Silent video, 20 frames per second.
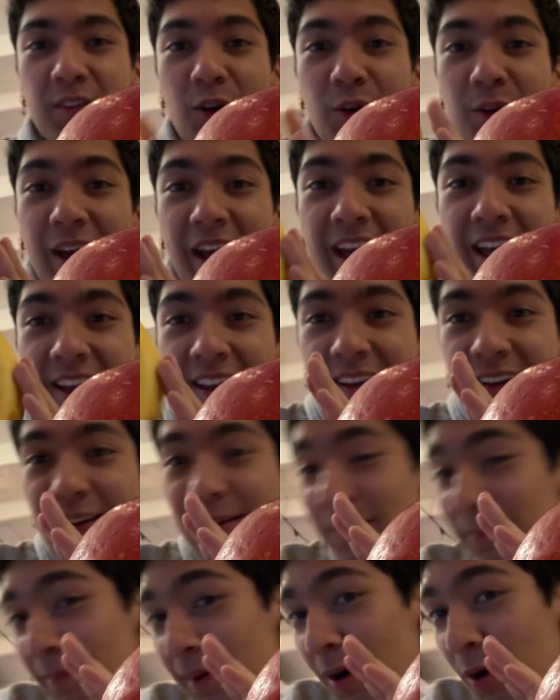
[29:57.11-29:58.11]
okay
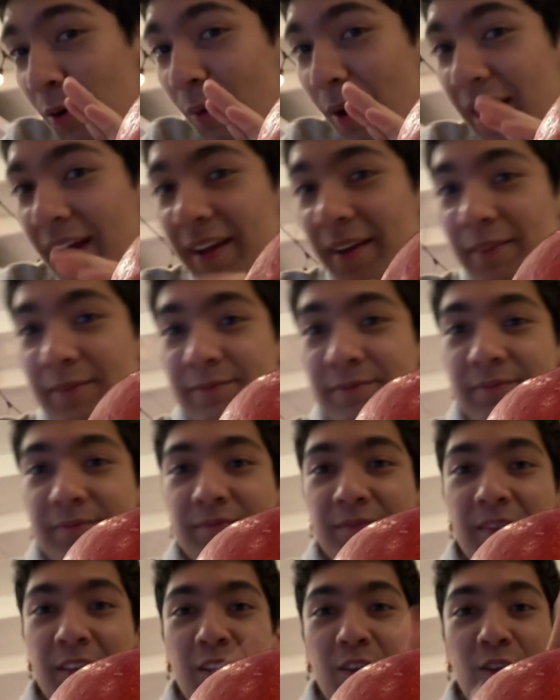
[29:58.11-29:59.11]
away
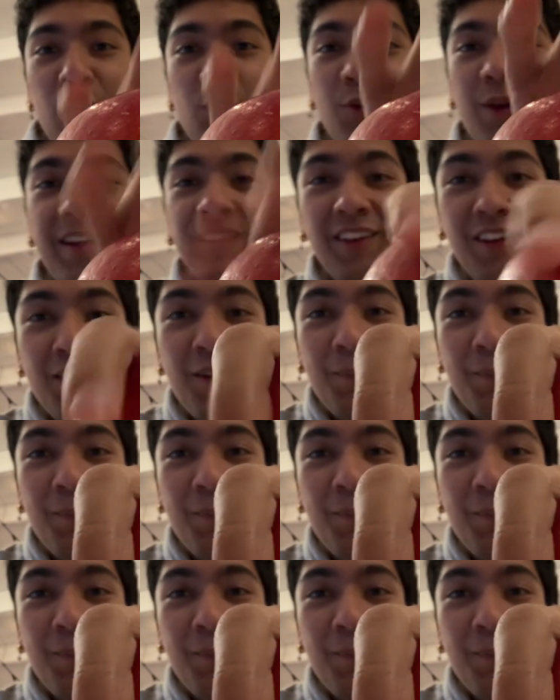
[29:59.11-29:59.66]
you guys are